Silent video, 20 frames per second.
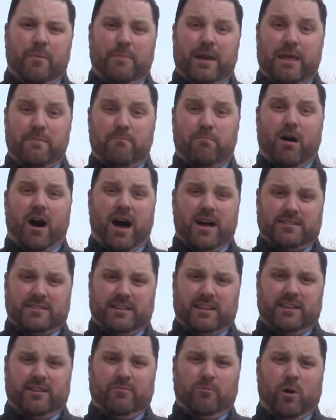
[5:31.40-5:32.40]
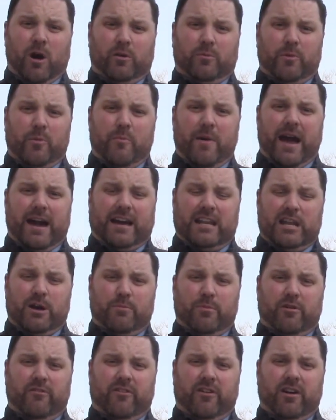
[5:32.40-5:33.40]
in Boston, and welcoming back a
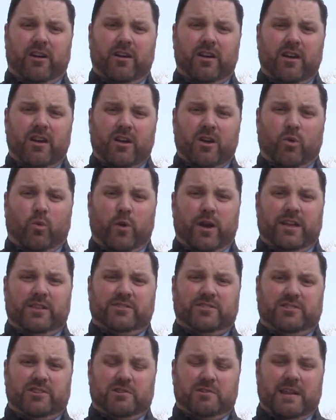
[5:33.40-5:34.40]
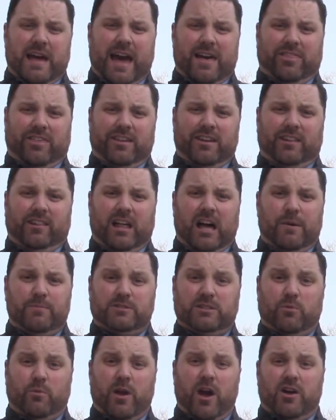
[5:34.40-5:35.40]
number of our Wheaton student athlete
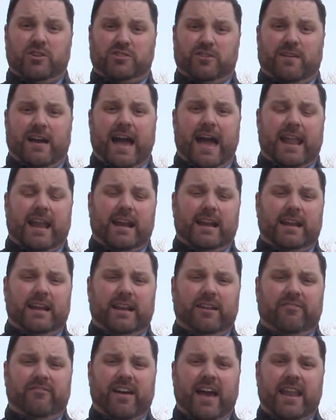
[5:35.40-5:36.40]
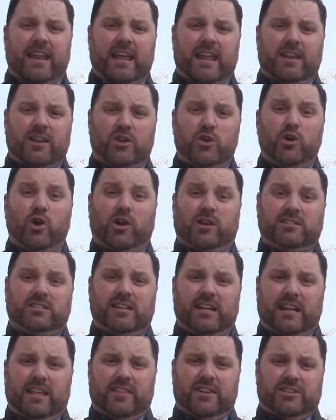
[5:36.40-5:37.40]
alums, and we also added an event in New York
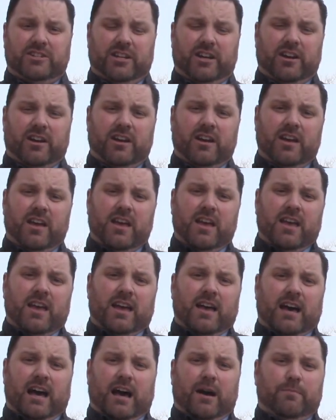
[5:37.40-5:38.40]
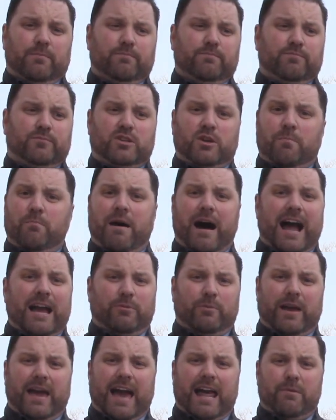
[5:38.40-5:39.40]
City this year.
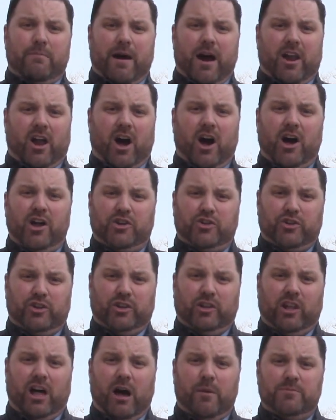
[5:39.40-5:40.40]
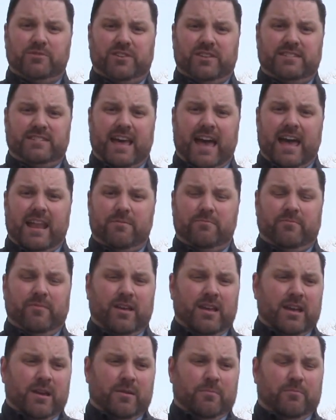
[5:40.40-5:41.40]
Combined, we had about 100 alums attend
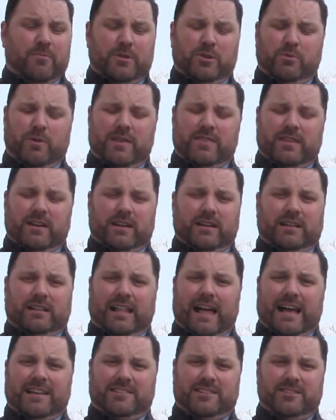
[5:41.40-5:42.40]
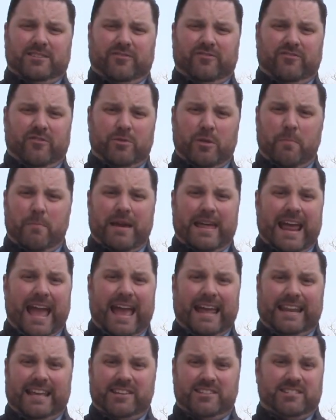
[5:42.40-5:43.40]
between the classes from the
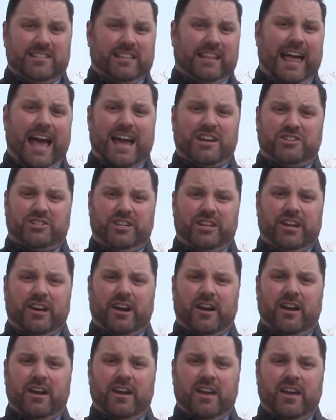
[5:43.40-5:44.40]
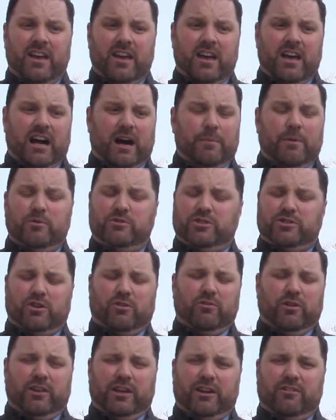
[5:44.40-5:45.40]
mid-'80s to last year. It was just a
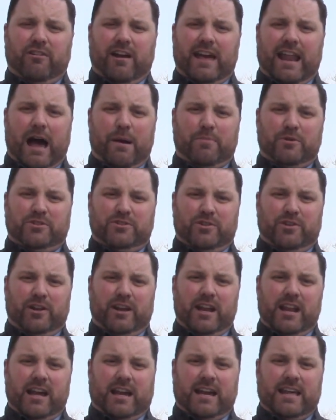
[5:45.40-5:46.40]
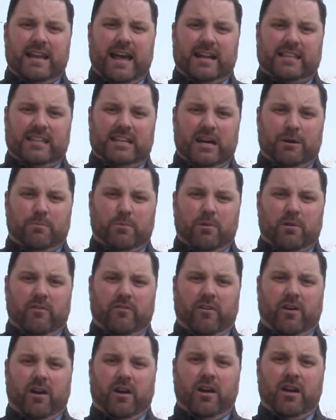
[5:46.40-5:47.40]
really great opportunity to connect a number
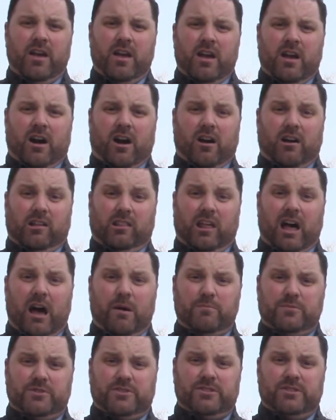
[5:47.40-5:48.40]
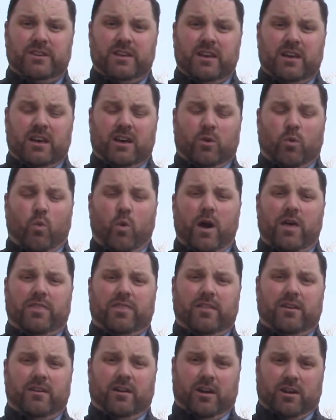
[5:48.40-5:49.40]
of our alums
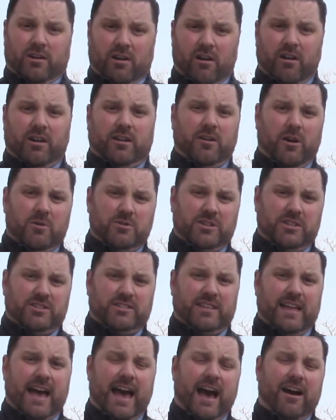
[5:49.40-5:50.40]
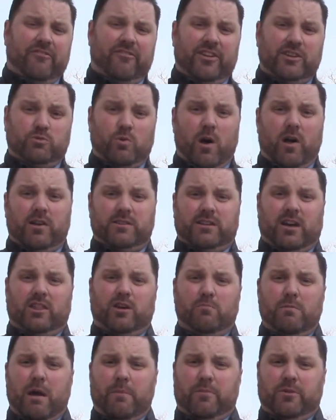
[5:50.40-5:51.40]
with our current coaching staff, as well as
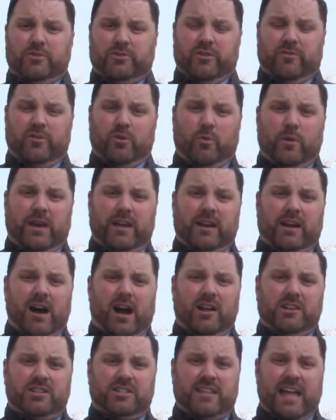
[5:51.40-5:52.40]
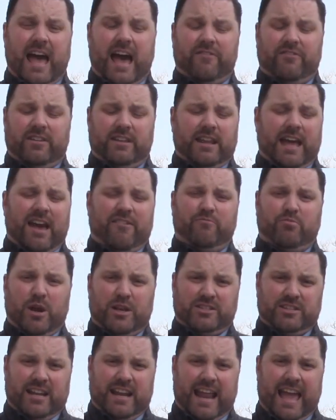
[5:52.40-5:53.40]
other members of the Wheaton College staff, and to have
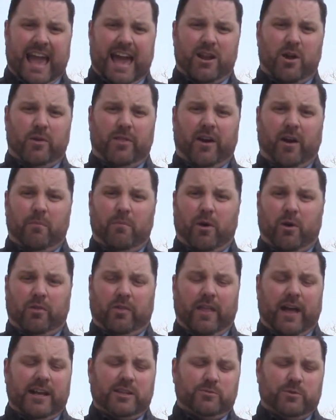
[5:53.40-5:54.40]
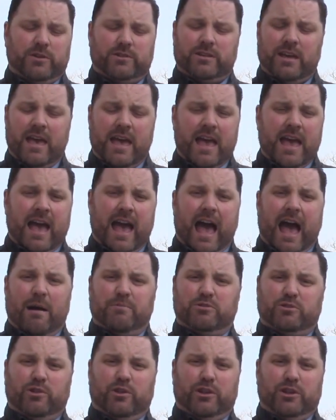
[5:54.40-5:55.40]
President Hanno there both nights was
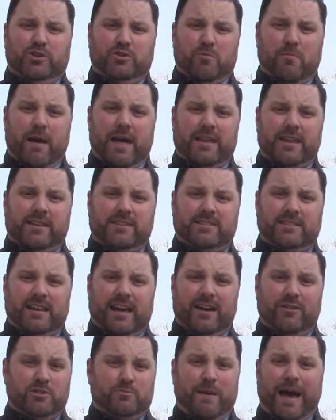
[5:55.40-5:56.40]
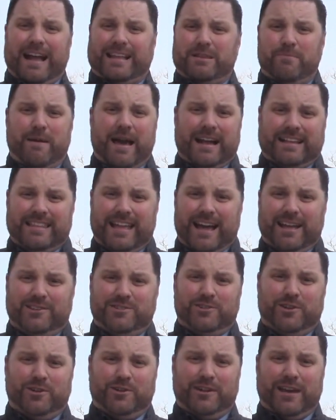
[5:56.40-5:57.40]
absolutely tremendous. It was back-to-back nights,
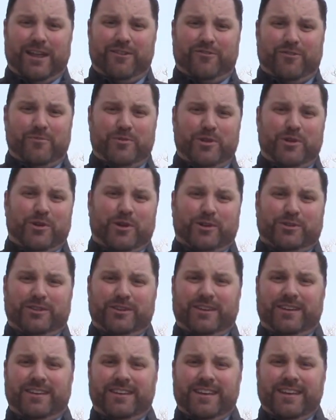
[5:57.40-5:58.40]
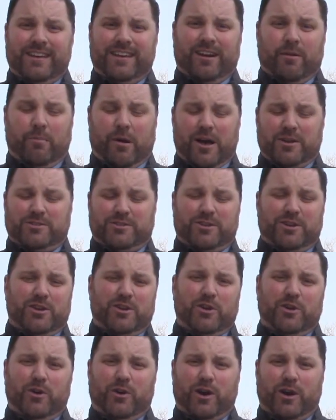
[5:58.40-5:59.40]
so getting from New York to Boston and
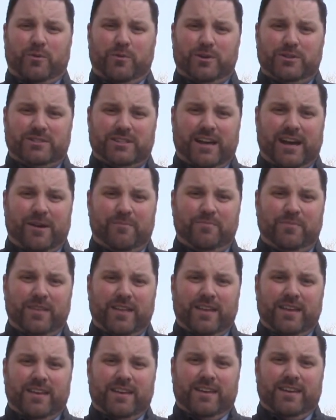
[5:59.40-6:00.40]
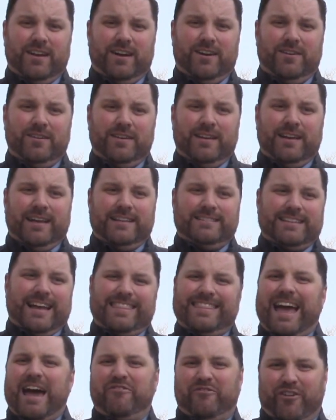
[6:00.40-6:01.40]
New York was, you know, it's
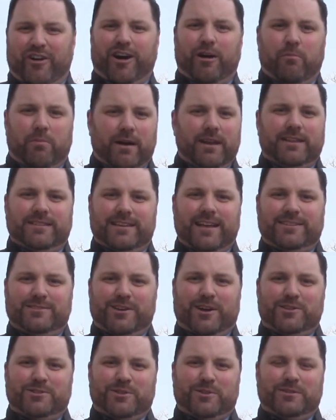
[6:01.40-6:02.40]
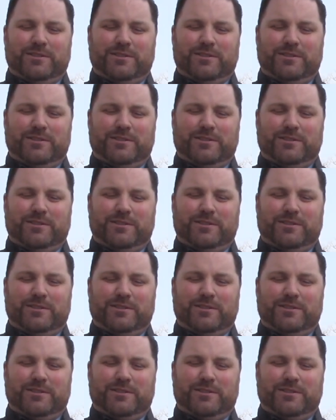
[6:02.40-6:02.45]
not that far, but it's also